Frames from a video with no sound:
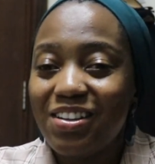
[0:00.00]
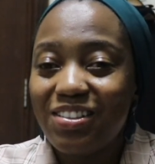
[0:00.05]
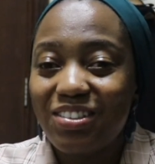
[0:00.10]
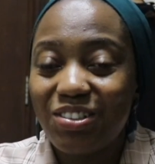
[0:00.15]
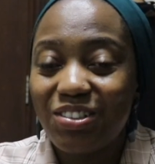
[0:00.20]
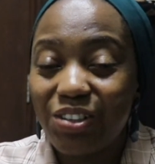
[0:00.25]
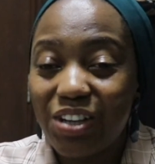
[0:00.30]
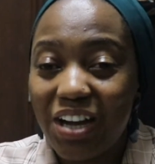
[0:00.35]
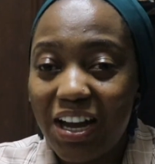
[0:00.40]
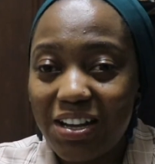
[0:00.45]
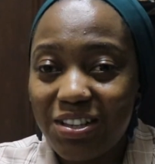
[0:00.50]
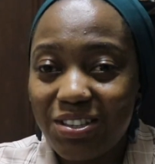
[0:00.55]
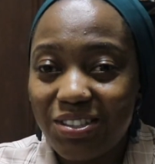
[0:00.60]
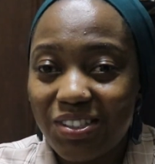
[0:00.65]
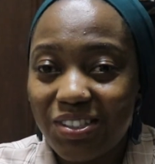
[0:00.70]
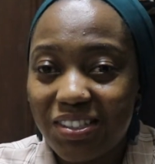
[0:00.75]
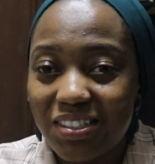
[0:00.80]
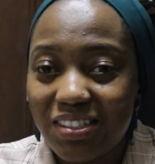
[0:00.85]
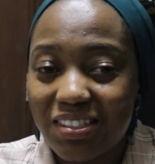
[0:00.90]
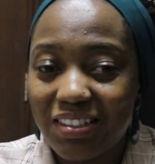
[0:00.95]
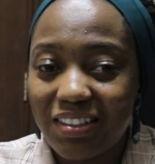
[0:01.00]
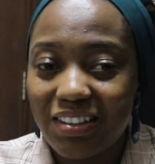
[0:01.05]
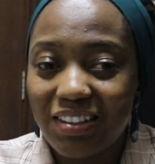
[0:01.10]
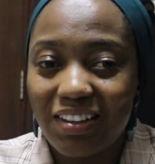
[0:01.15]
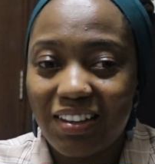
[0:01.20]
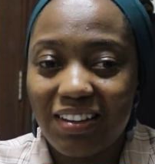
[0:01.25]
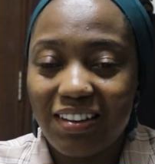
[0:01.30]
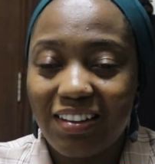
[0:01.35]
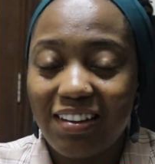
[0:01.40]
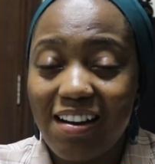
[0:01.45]
So guys,
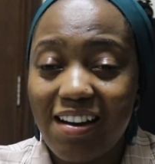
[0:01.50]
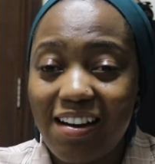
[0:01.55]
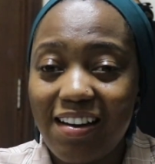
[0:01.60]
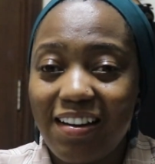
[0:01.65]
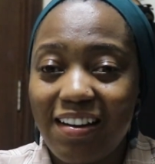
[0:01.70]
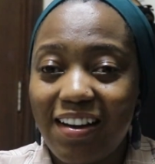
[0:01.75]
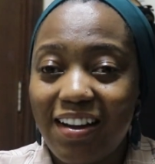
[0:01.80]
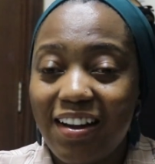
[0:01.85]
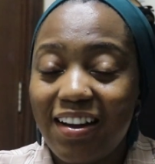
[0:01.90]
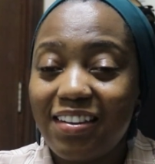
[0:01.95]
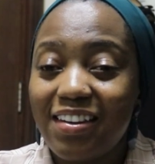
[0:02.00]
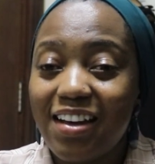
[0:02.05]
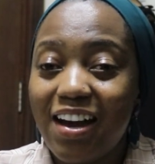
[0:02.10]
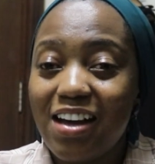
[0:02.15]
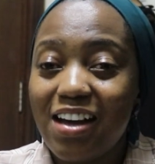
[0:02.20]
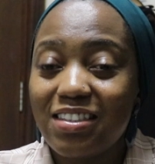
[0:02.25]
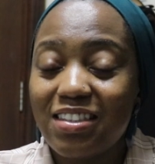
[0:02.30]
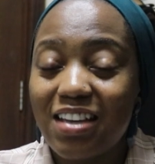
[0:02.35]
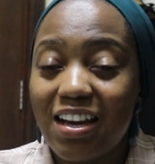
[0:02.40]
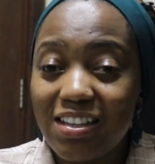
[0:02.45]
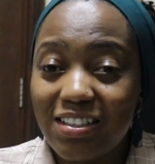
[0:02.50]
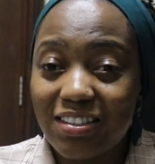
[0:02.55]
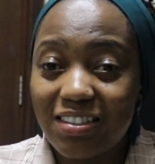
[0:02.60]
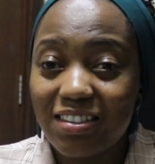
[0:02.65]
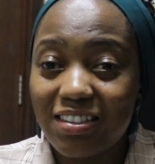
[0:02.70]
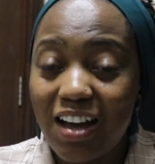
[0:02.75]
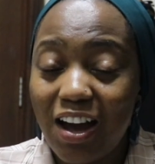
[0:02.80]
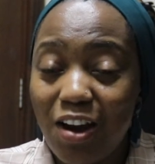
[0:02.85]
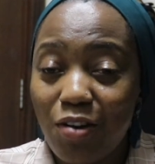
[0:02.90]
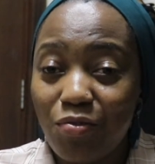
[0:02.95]
the answer
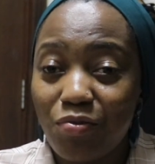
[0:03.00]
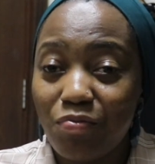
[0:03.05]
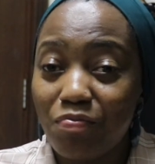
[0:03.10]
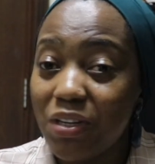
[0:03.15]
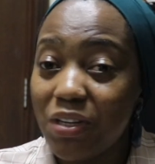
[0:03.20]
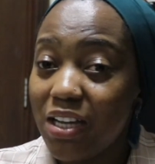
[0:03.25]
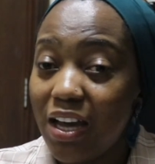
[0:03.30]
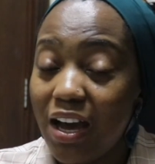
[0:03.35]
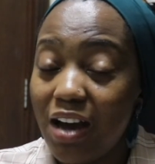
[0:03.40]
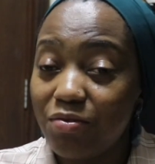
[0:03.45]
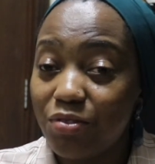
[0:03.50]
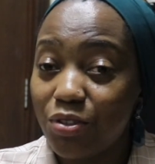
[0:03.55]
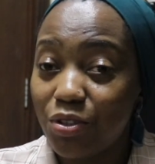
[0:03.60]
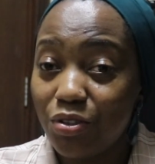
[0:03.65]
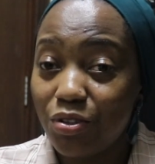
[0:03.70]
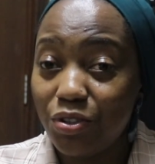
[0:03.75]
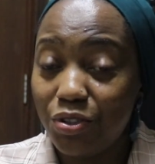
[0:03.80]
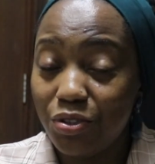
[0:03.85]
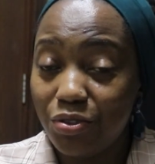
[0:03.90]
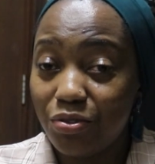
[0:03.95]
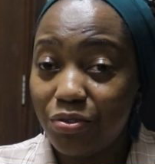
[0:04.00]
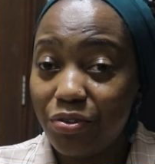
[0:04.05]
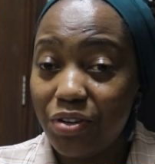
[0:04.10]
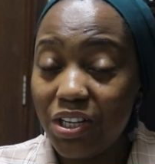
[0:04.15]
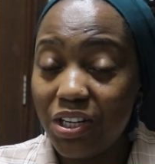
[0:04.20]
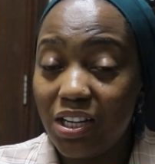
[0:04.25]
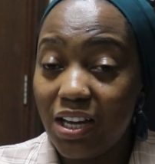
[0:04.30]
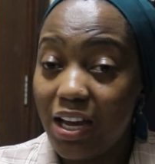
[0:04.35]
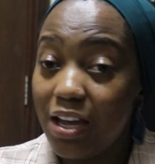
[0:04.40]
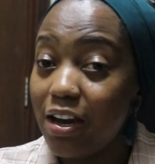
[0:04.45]
is now, but I have told you
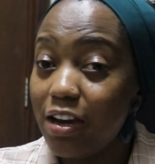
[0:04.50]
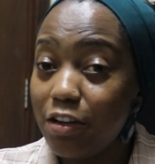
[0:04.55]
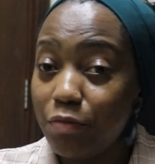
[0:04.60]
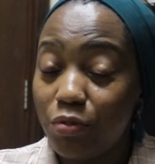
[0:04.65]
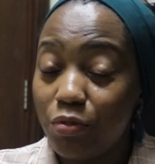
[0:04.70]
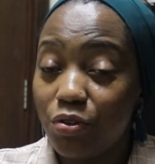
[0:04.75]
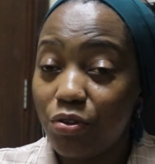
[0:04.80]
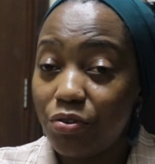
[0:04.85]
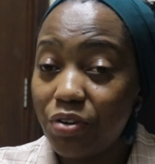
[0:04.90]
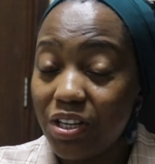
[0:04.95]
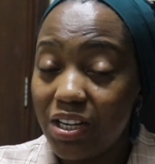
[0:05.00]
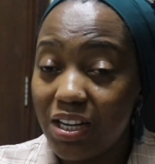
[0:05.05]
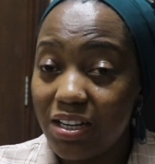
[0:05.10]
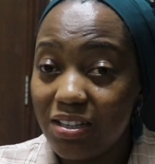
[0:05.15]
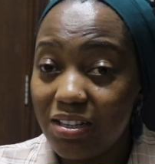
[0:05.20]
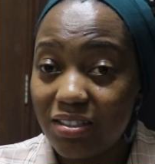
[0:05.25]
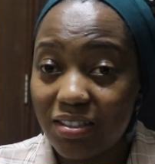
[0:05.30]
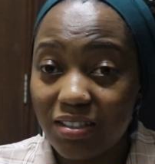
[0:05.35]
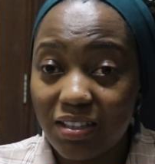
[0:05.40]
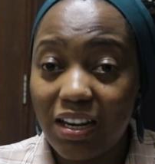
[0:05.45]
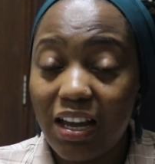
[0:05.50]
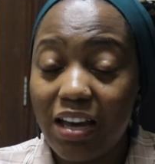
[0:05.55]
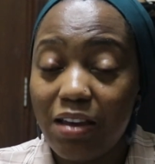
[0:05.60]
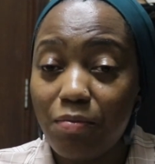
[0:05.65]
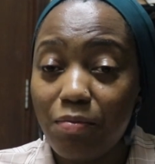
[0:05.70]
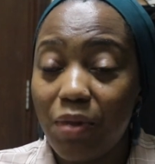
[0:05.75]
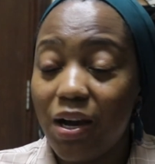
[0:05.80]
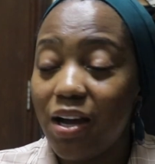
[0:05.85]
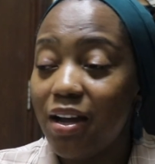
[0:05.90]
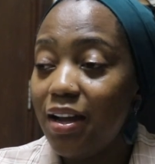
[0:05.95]
already. I put already a
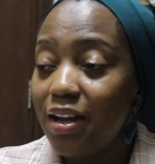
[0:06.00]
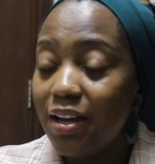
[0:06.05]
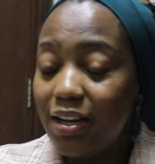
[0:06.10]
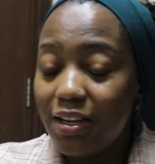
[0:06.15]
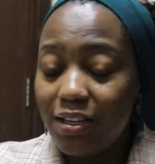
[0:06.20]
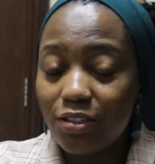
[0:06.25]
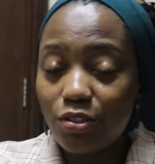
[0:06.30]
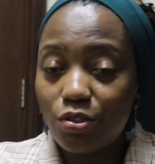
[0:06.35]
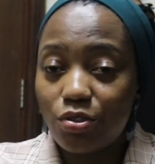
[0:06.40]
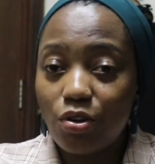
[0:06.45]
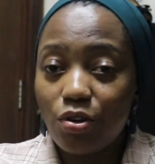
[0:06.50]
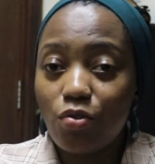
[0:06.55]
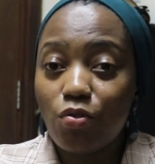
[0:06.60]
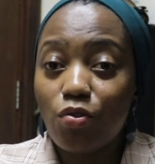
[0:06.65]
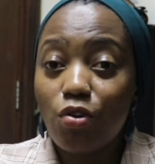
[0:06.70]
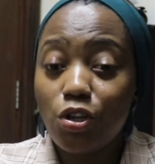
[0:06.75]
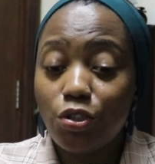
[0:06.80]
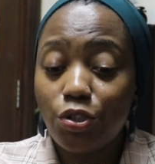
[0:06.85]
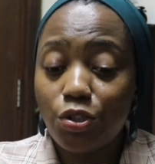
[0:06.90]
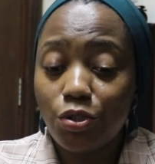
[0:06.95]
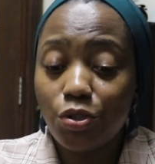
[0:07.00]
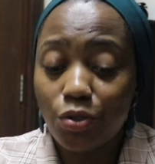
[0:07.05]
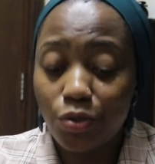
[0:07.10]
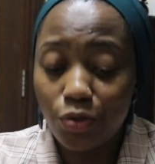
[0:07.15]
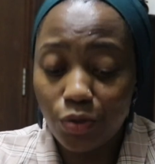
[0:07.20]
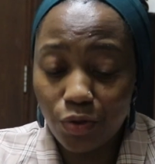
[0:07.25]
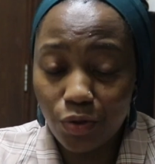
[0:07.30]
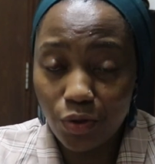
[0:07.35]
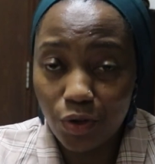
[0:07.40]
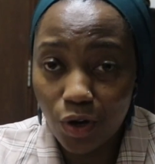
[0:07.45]
disclaimer. So go to
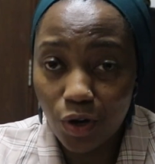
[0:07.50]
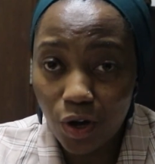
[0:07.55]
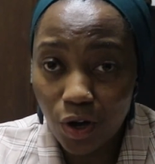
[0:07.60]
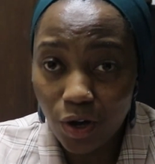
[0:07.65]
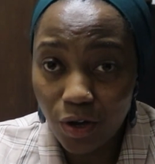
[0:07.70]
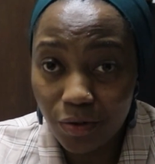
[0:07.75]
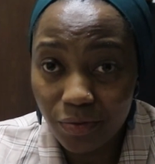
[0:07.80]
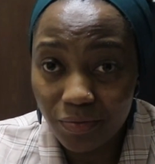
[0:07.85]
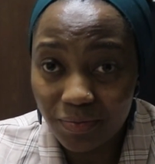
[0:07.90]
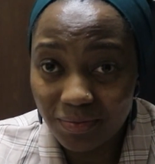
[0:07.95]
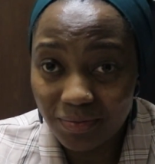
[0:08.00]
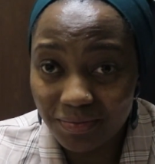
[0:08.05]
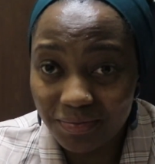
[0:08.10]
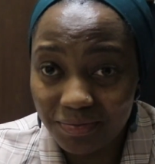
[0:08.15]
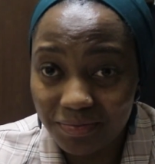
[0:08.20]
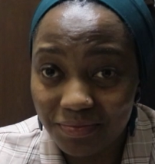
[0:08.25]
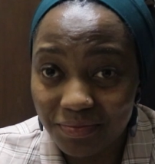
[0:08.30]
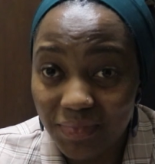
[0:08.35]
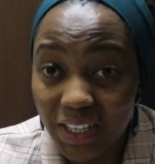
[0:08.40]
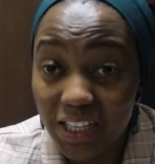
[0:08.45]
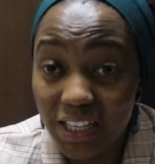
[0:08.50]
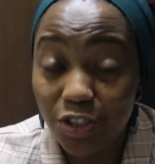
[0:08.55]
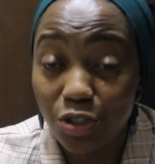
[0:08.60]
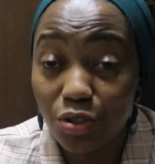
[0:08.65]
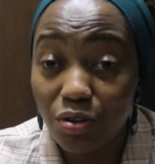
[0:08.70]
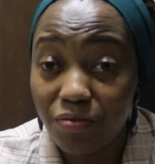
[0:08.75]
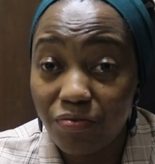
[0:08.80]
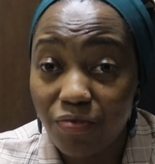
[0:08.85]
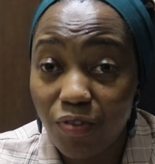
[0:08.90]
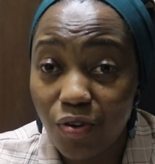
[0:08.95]
Google. Get
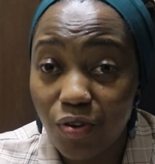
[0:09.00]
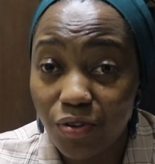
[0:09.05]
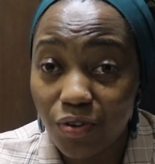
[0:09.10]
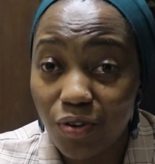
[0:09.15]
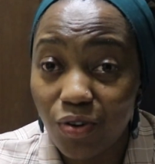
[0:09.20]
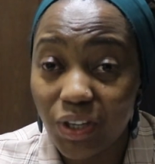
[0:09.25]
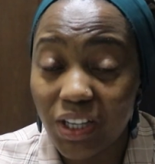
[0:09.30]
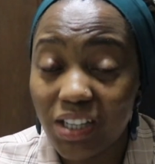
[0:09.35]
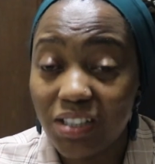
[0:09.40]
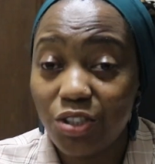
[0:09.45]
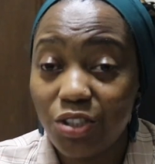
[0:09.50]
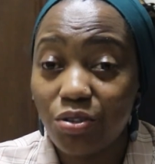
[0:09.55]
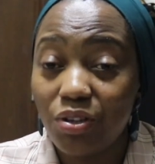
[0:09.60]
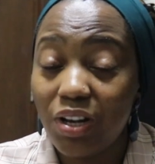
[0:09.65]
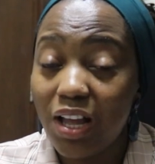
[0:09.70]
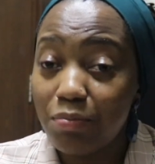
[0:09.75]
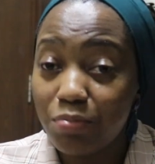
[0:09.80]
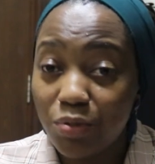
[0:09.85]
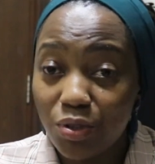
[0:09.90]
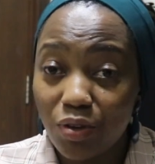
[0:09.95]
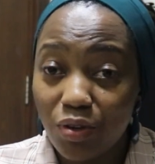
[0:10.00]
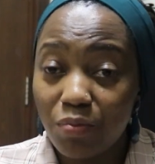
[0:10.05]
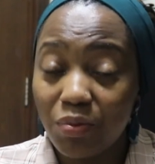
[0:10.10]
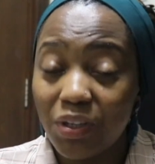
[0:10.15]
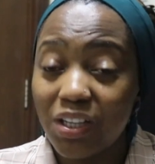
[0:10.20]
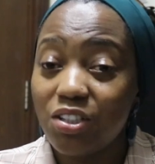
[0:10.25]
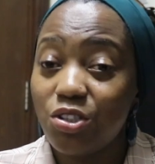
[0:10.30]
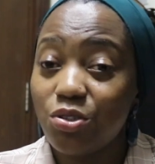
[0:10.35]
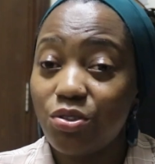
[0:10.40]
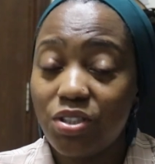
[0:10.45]
your phone or get your laptop,
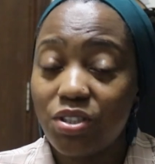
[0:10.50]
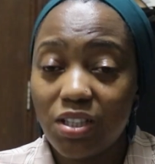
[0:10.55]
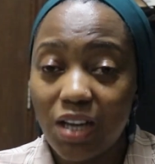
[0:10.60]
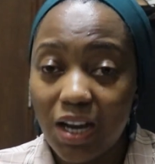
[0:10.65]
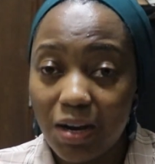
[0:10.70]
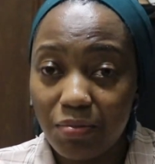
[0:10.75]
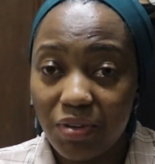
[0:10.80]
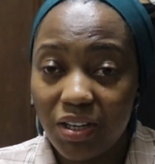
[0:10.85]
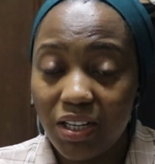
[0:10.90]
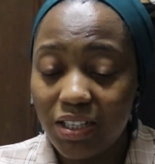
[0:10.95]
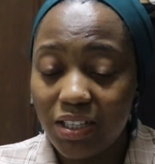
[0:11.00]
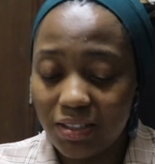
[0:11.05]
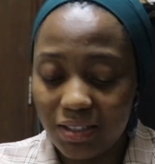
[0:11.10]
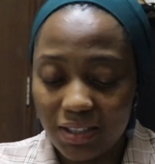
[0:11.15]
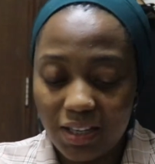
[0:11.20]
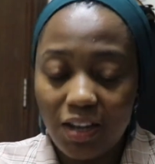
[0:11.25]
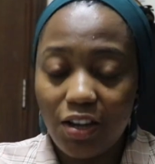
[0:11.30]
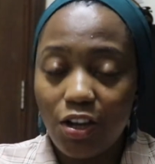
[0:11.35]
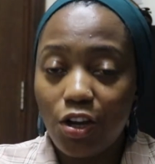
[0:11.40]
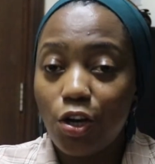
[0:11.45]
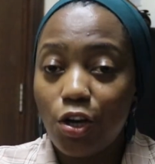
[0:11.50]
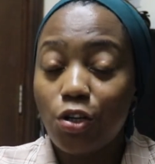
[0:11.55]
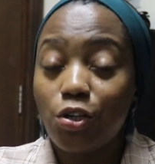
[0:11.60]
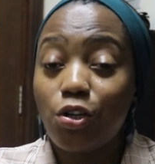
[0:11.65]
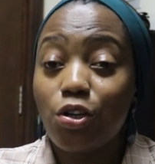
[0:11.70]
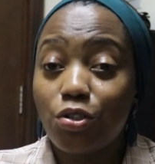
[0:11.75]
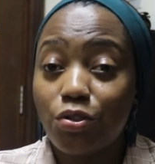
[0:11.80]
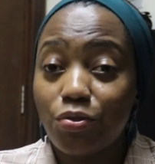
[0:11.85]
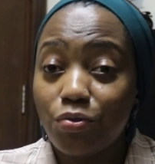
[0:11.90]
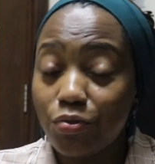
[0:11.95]
get your tablet,
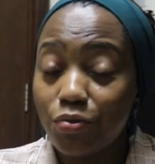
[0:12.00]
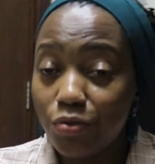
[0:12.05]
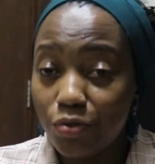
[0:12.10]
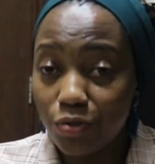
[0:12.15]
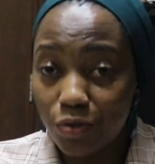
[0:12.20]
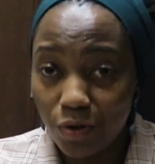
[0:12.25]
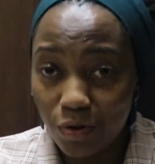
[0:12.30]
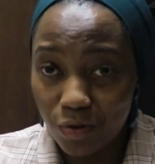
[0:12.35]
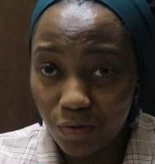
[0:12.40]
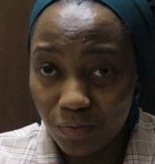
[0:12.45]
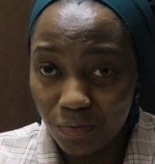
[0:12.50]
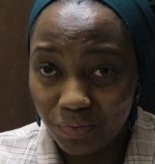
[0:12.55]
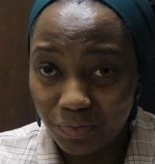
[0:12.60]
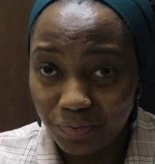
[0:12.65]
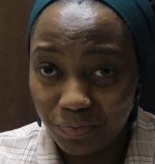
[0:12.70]
go to Google.